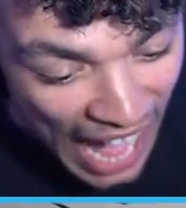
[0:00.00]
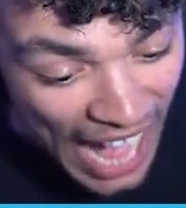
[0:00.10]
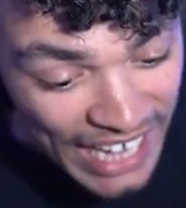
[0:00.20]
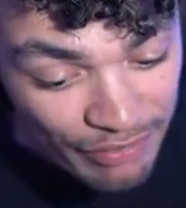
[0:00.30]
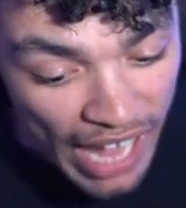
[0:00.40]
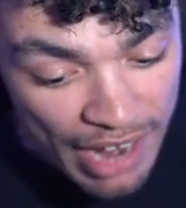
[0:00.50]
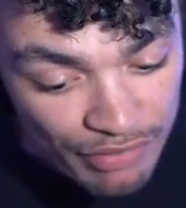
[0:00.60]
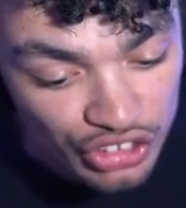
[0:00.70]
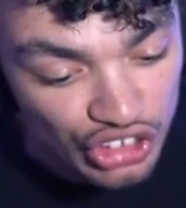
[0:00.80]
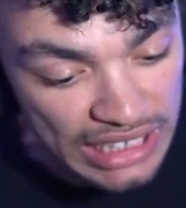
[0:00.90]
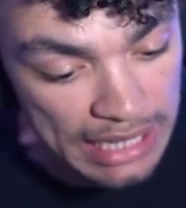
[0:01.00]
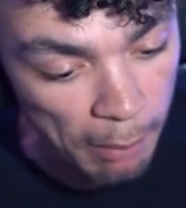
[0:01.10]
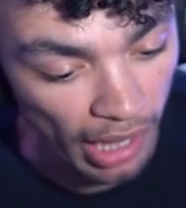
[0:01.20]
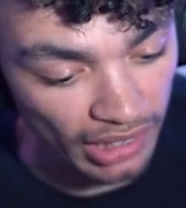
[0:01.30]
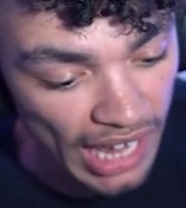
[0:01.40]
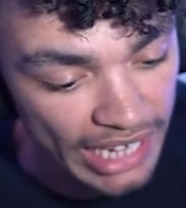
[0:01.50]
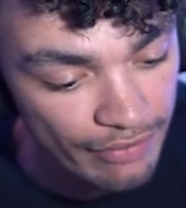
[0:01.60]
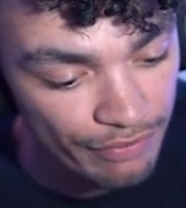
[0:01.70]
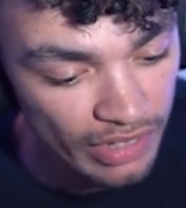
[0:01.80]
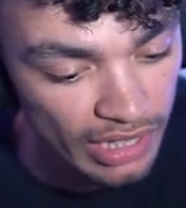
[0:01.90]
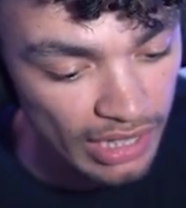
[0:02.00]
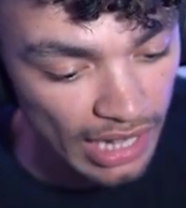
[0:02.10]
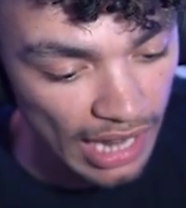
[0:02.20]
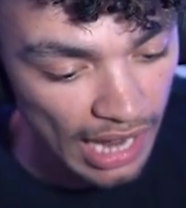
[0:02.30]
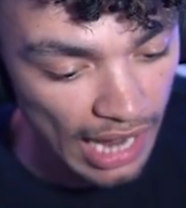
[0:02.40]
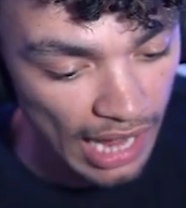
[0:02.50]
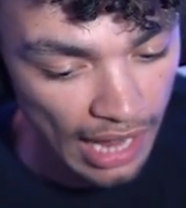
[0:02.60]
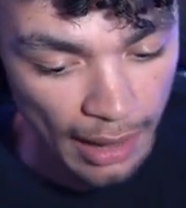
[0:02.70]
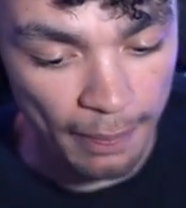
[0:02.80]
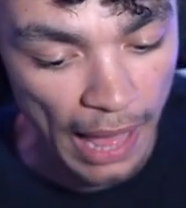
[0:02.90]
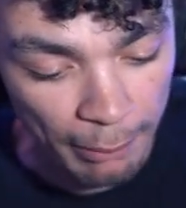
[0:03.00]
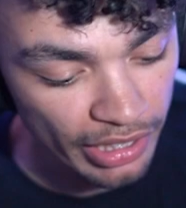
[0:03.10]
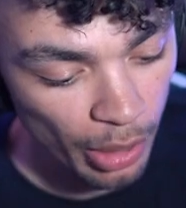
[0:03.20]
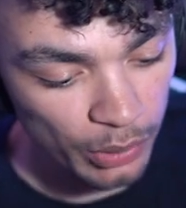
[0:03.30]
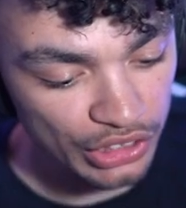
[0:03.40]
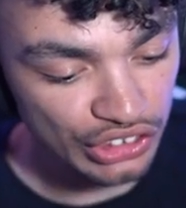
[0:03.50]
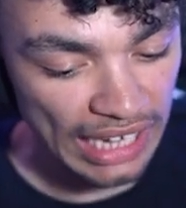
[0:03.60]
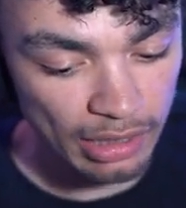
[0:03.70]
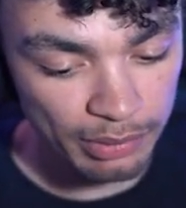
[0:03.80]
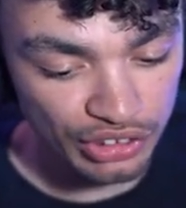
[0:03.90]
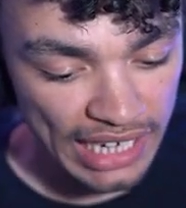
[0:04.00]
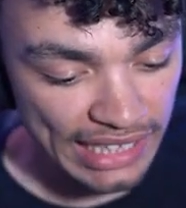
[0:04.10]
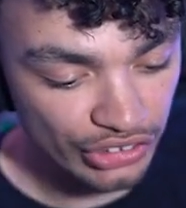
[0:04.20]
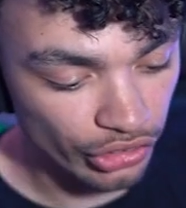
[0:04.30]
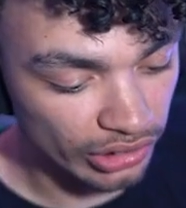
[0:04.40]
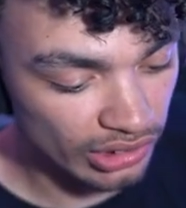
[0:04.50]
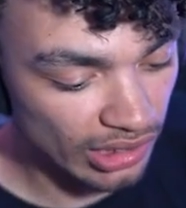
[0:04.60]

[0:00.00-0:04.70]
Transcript: I have ever seen in my life. I'm going to go with the standard Mercedes hood.